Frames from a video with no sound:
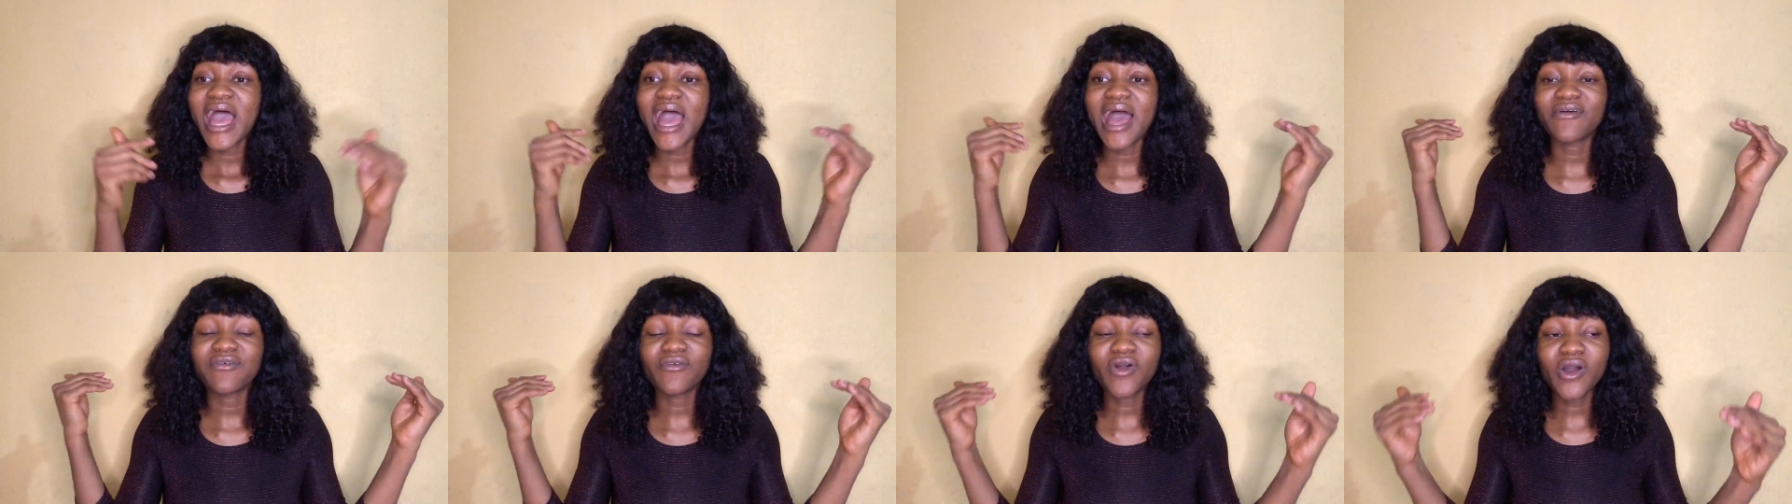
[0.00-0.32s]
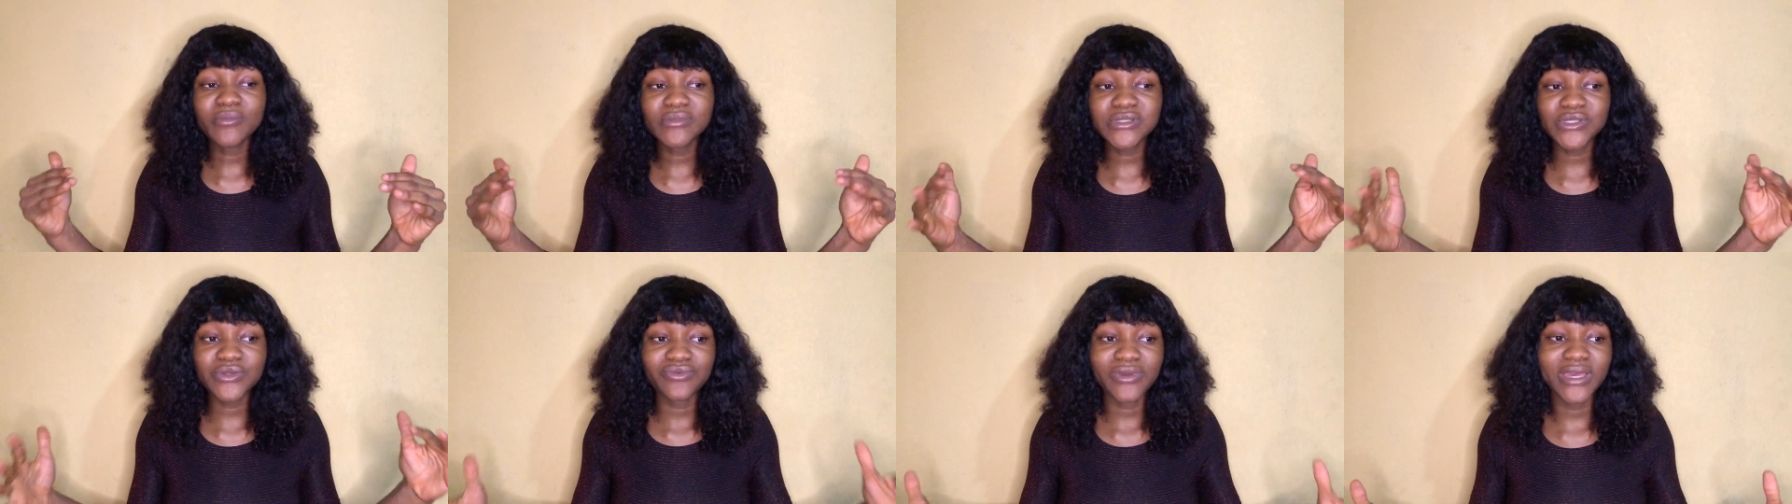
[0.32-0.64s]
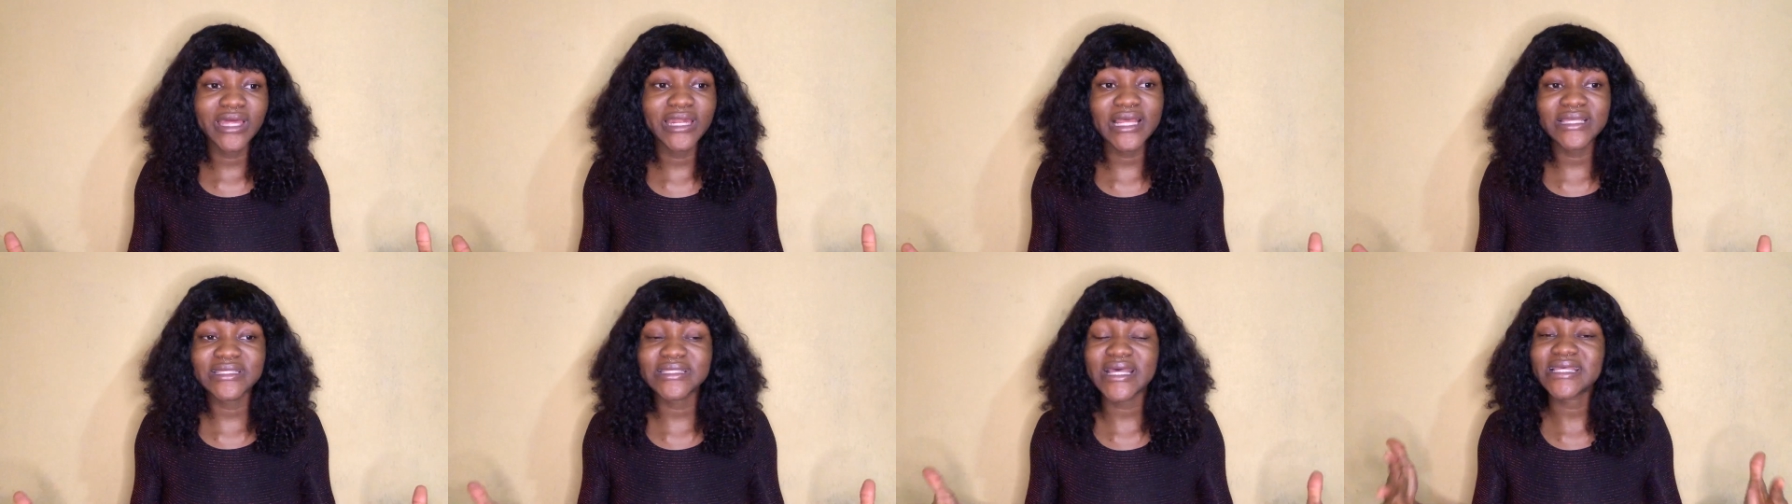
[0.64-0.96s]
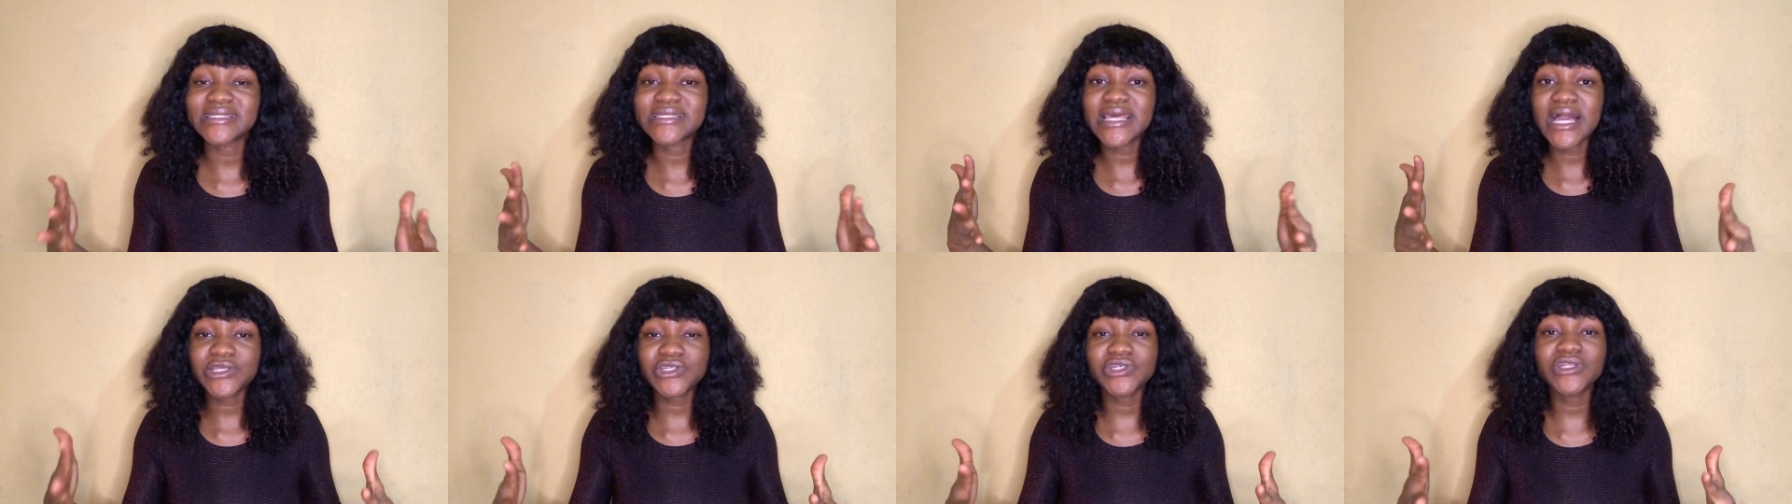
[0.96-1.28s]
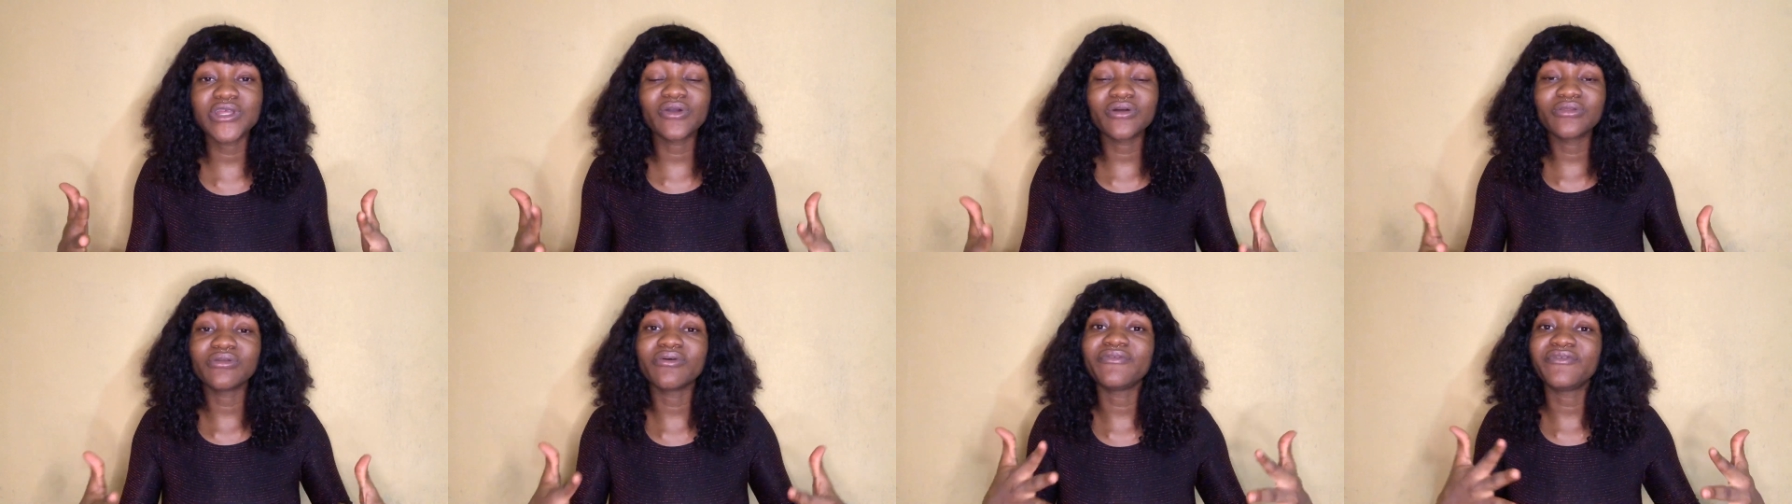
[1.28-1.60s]
I've come to realize that it's
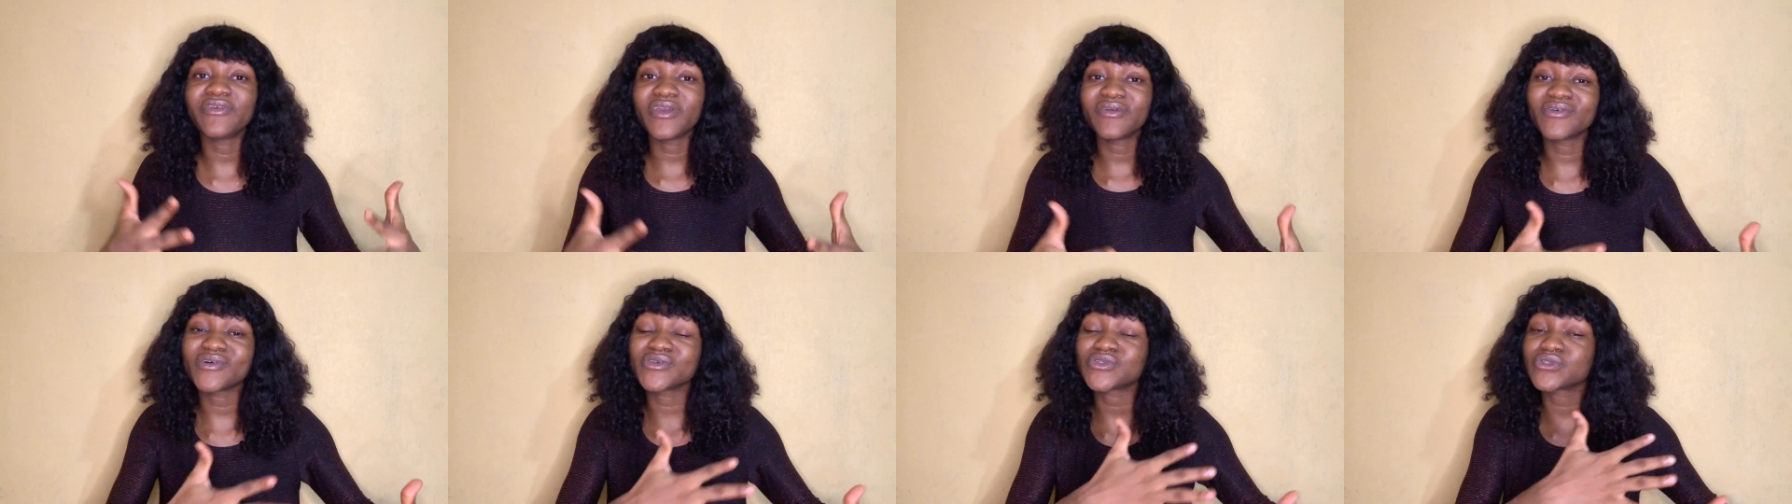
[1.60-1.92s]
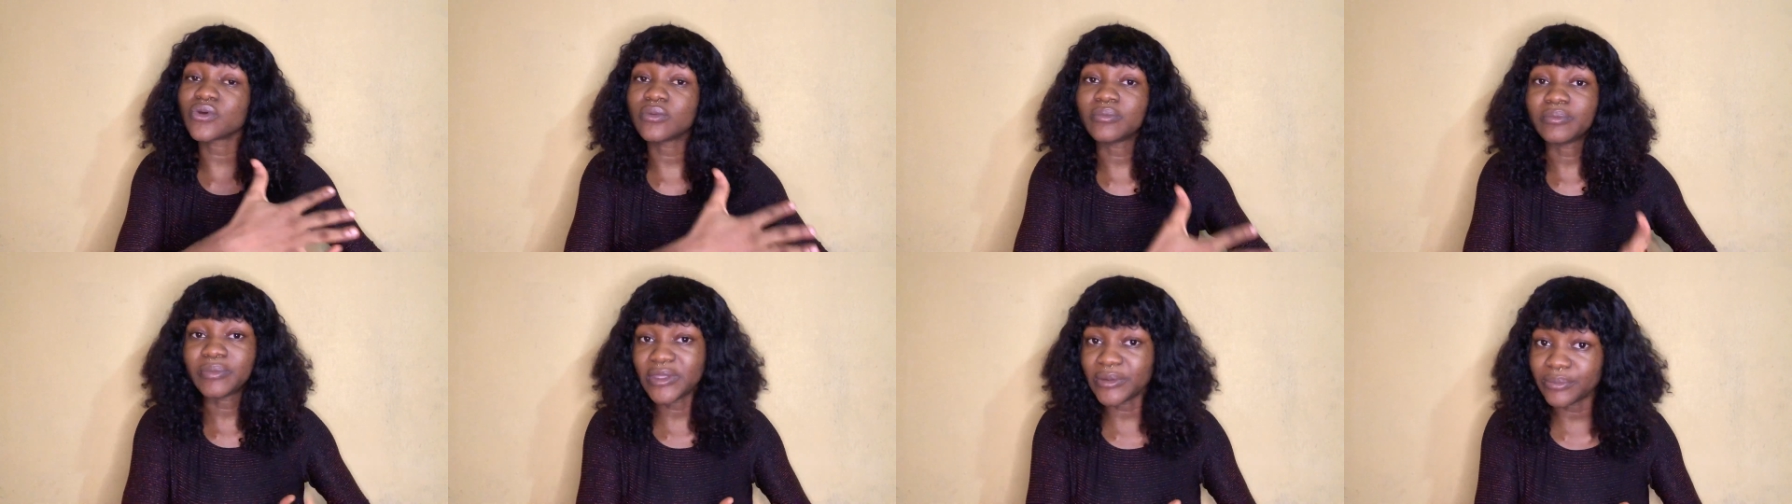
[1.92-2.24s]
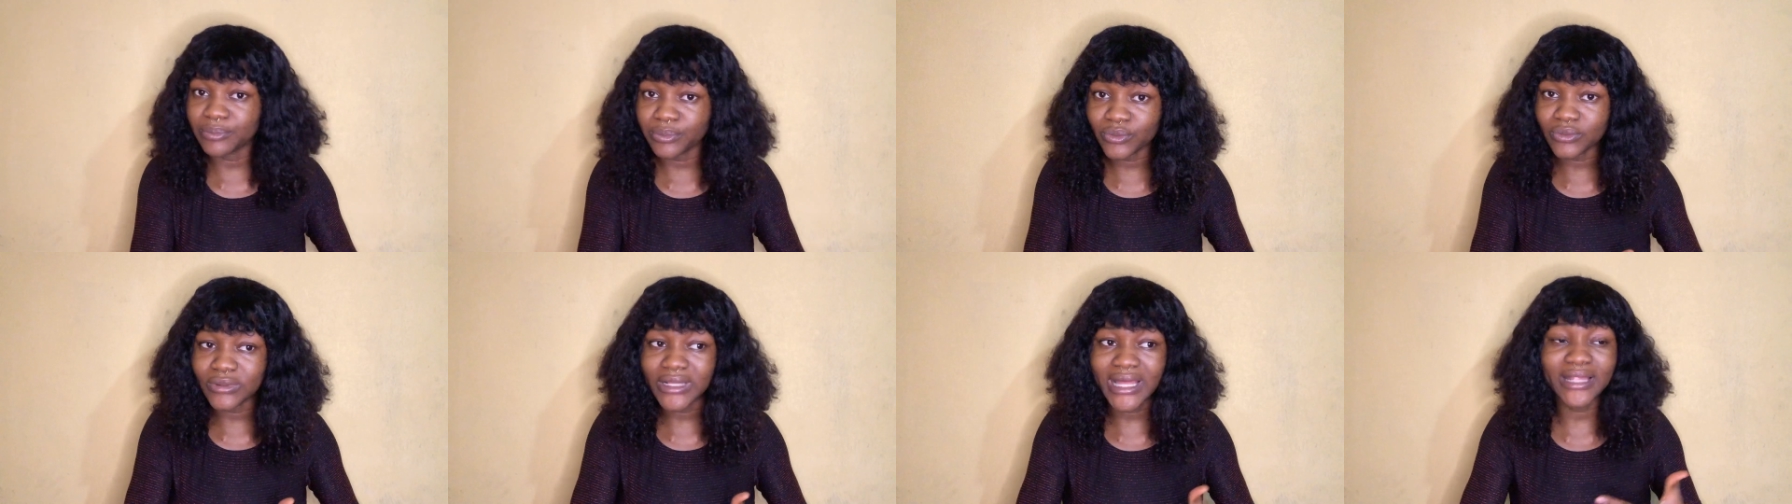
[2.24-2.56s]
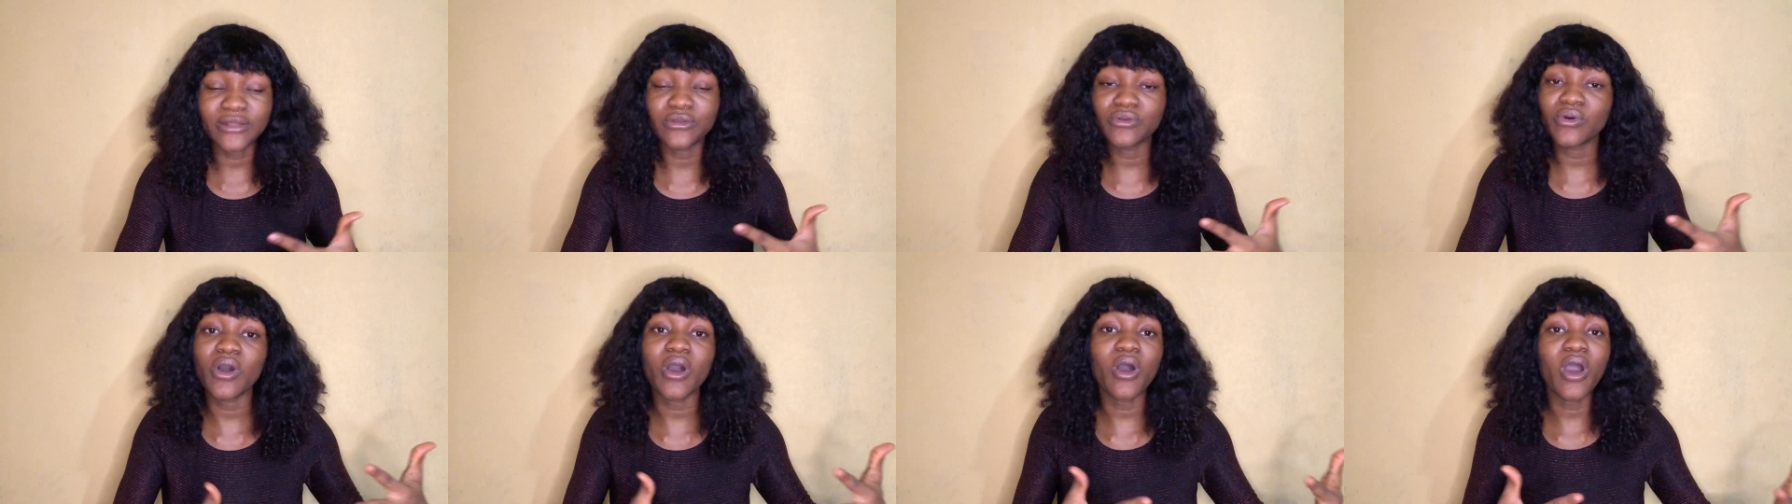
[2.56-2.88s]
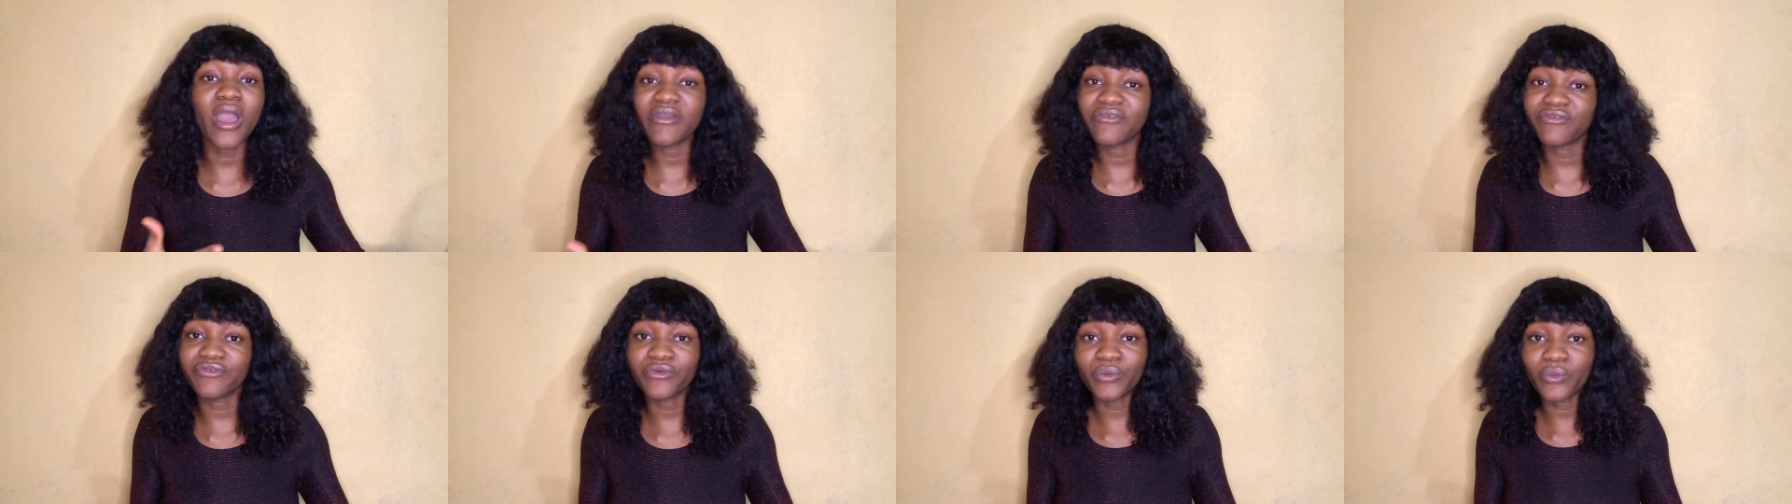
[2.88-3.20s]
actually gonna favor some people and not
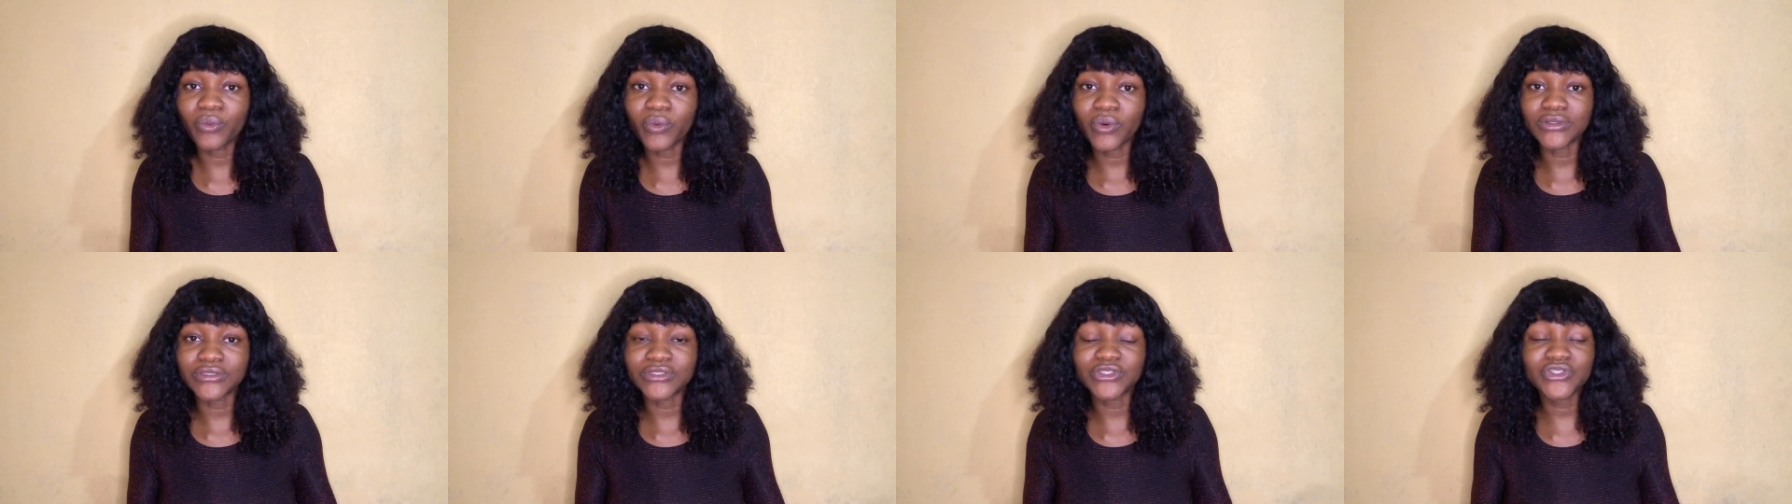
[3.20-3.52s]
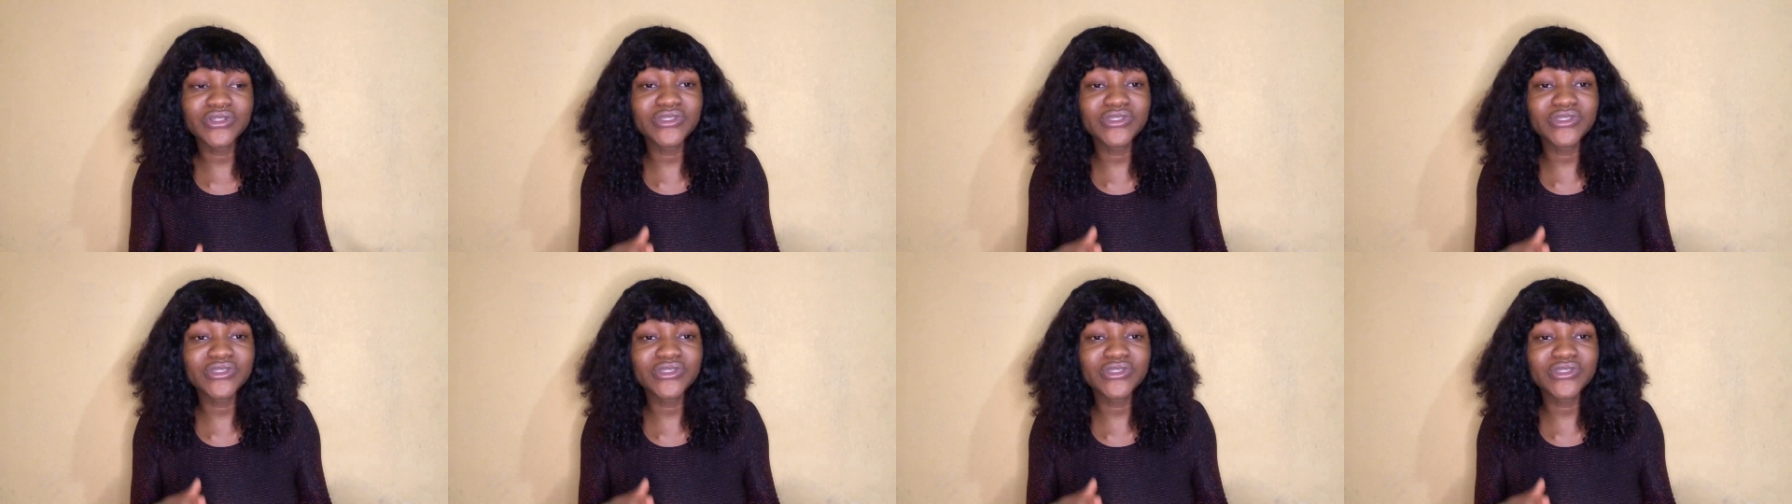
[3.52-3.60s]
everyone.